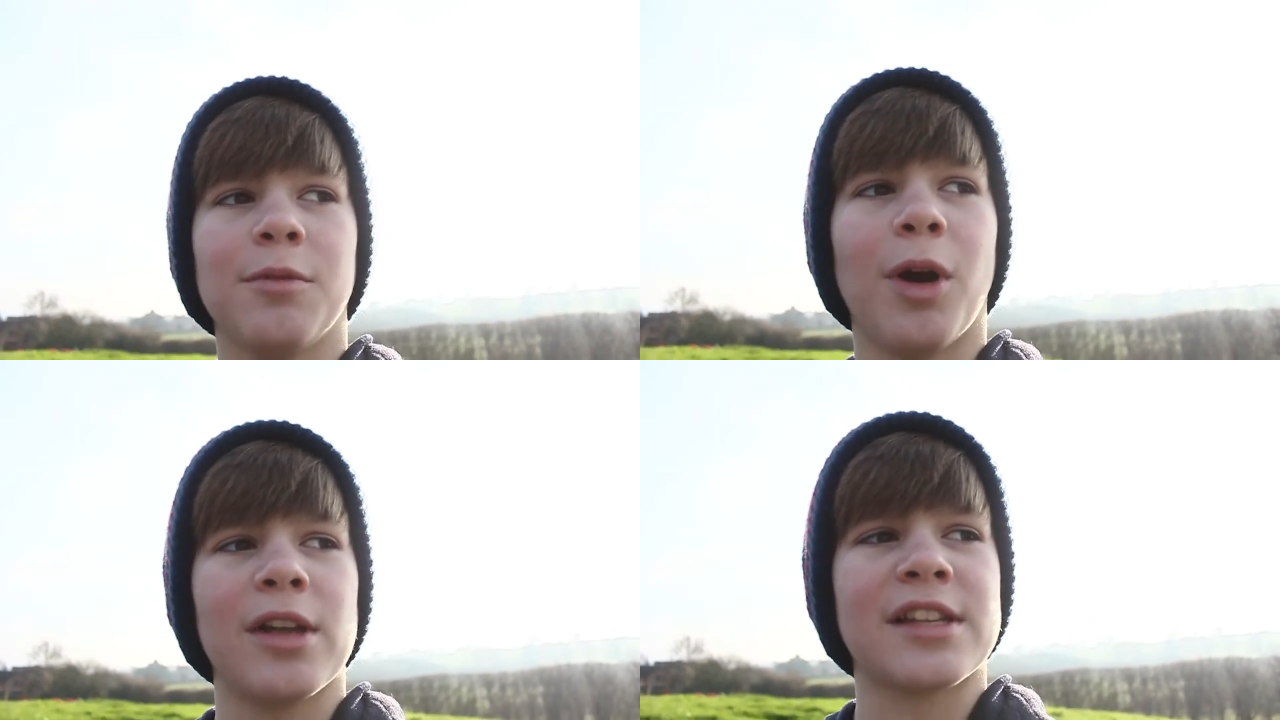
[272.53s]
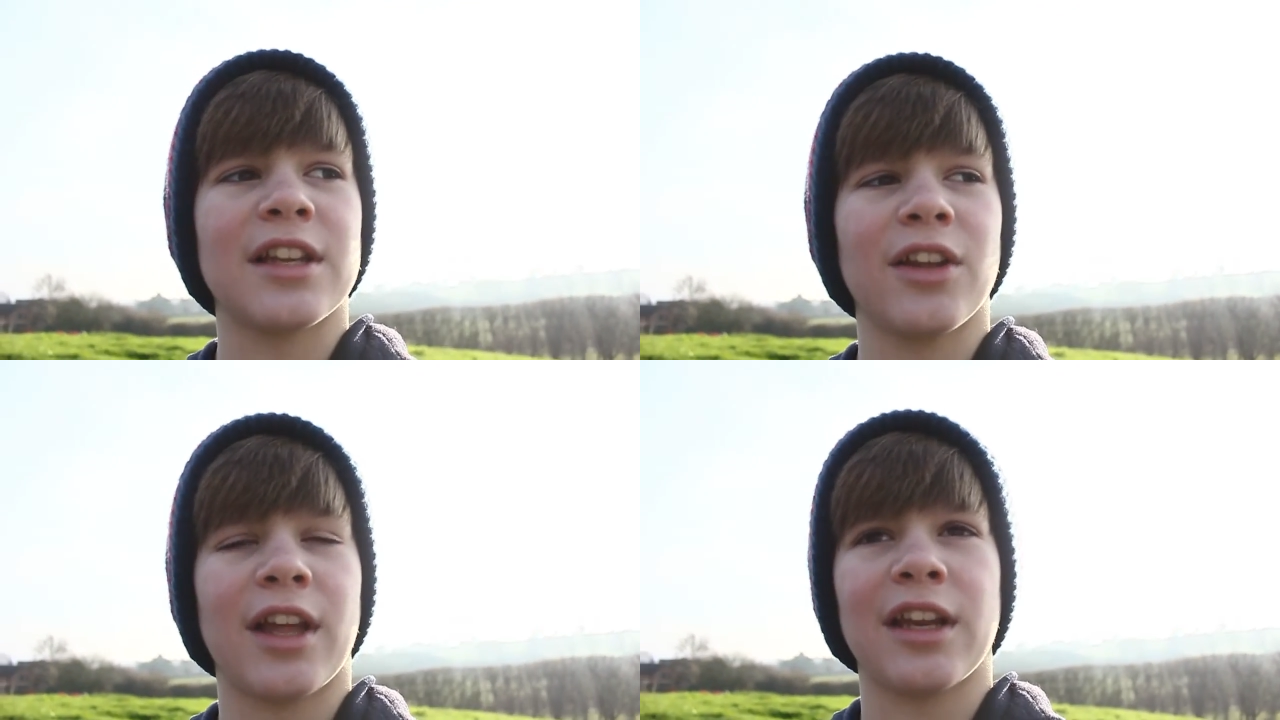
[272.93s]
what is
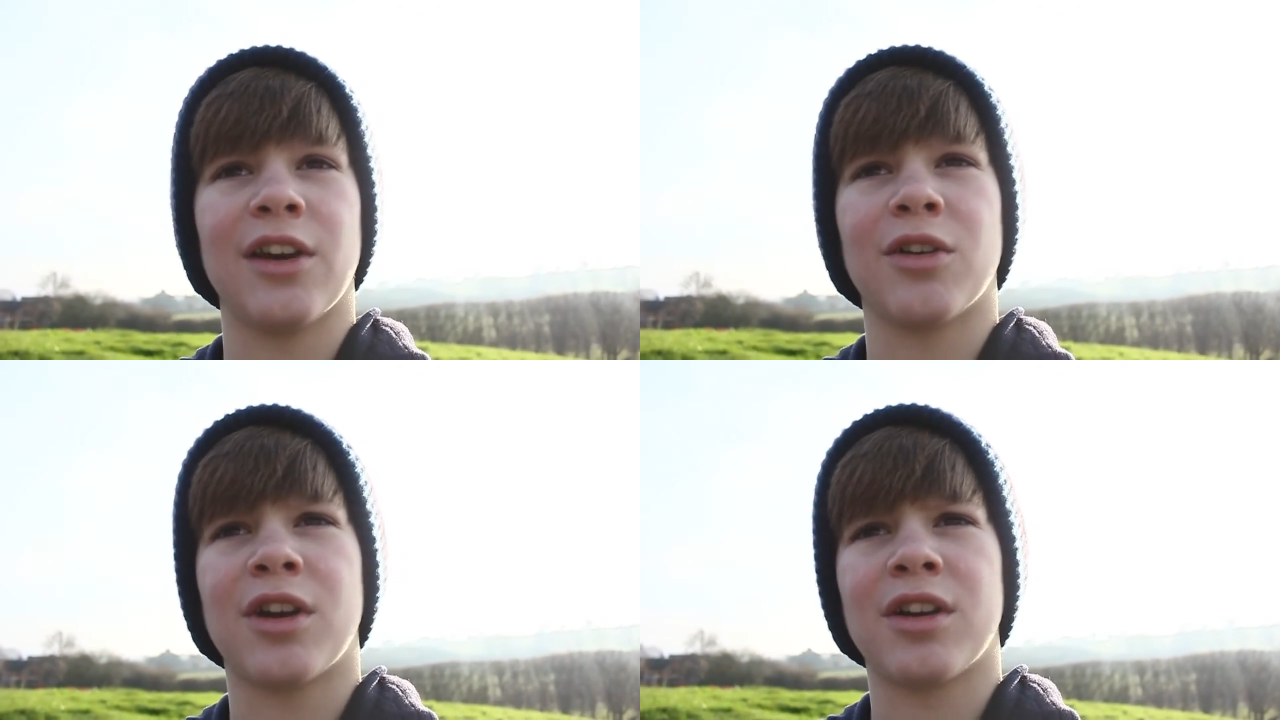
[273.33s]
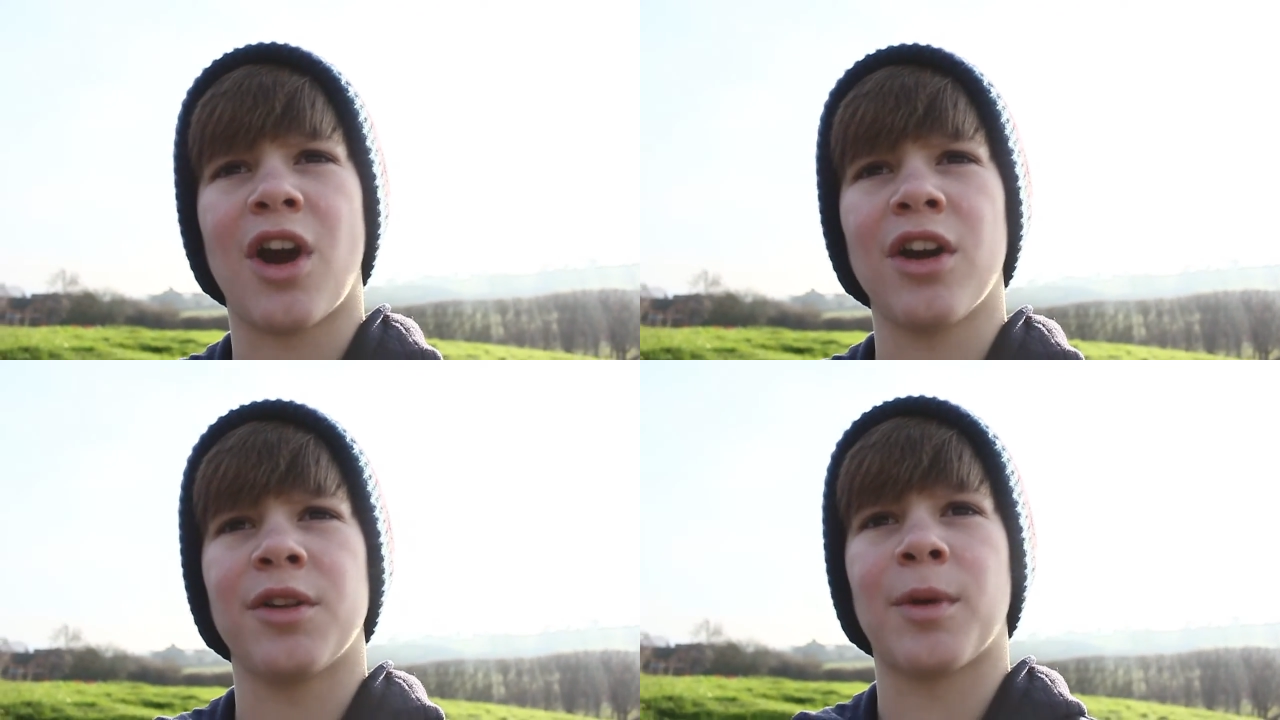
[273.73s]
it like that little
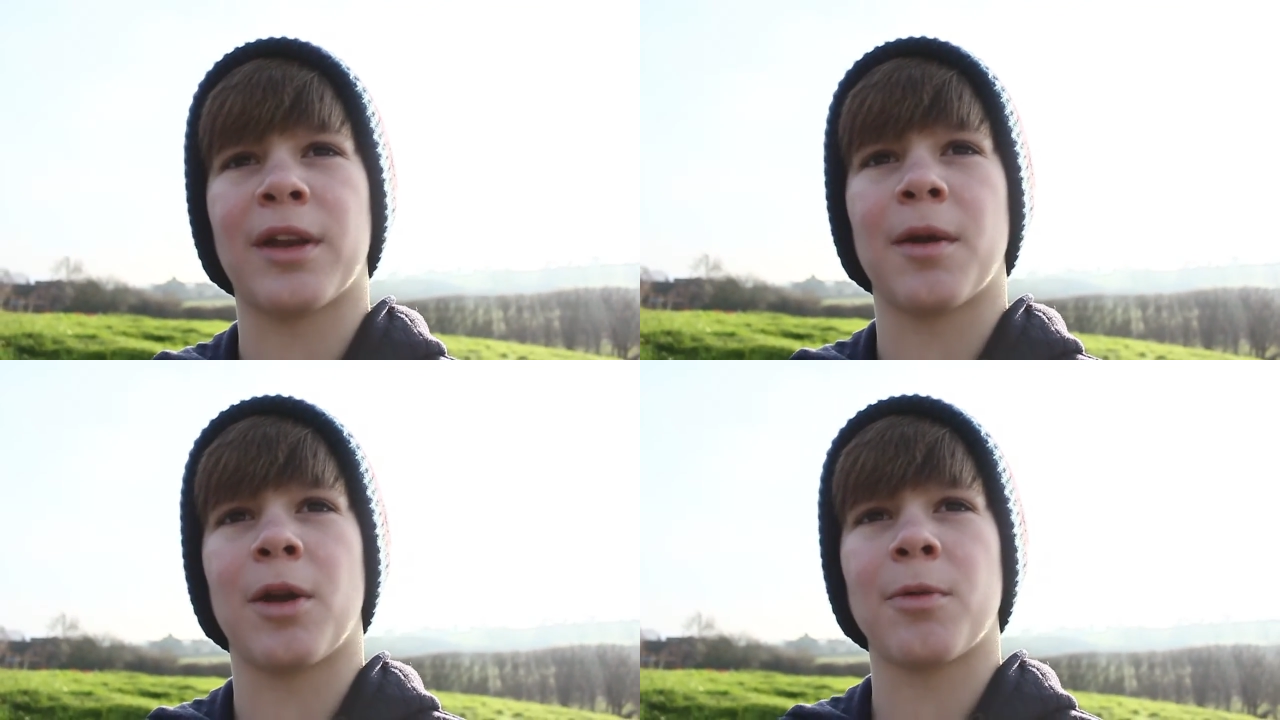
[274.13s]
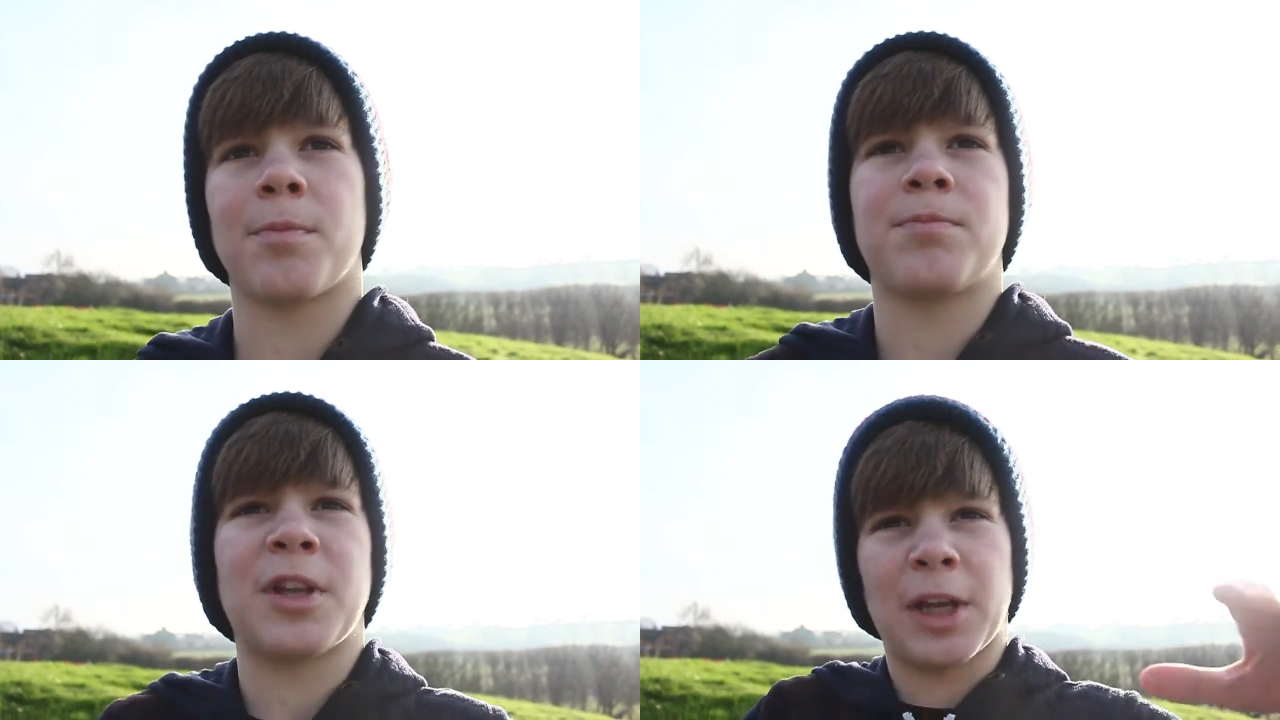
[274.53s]
cartoon where they're like
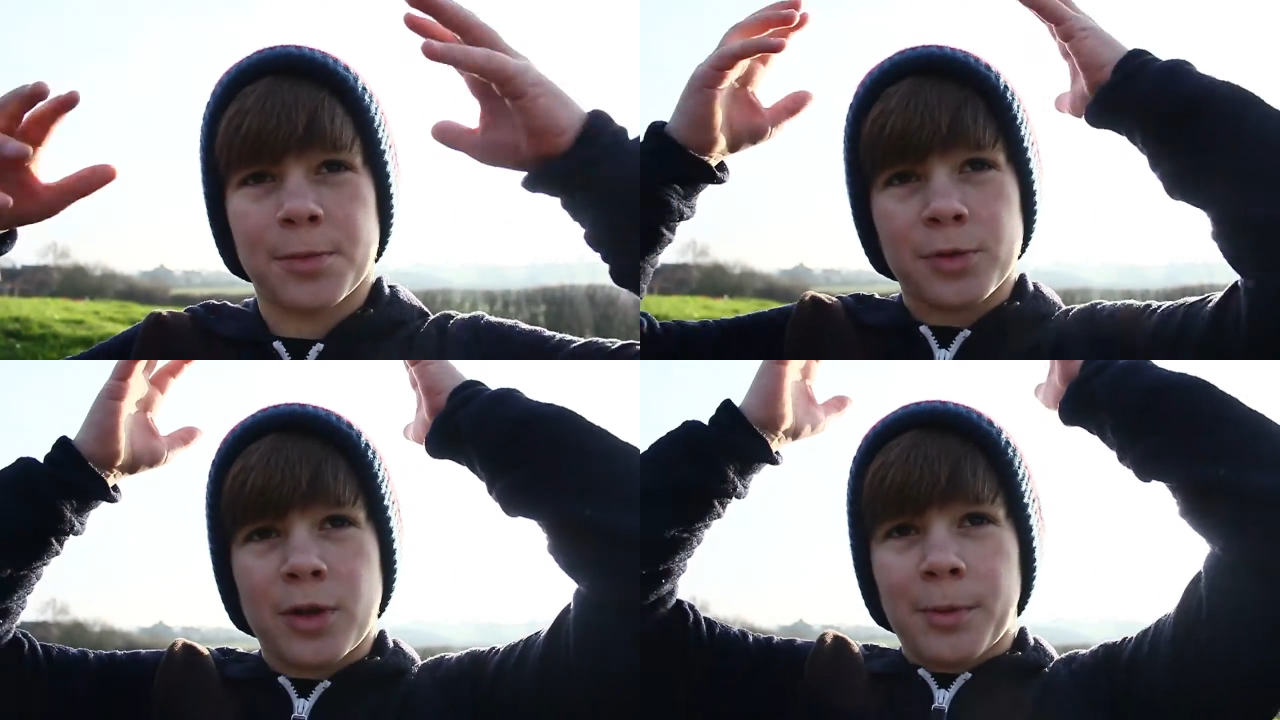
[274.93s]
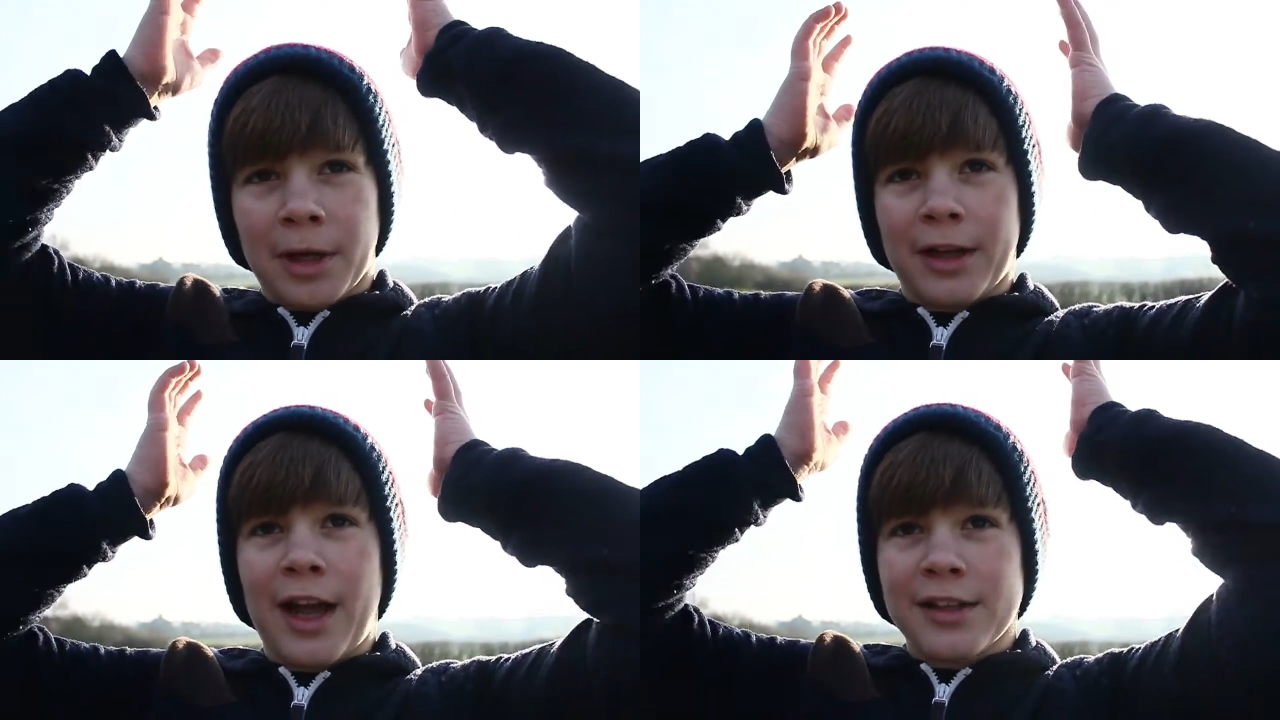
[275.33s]
tennis balls come on like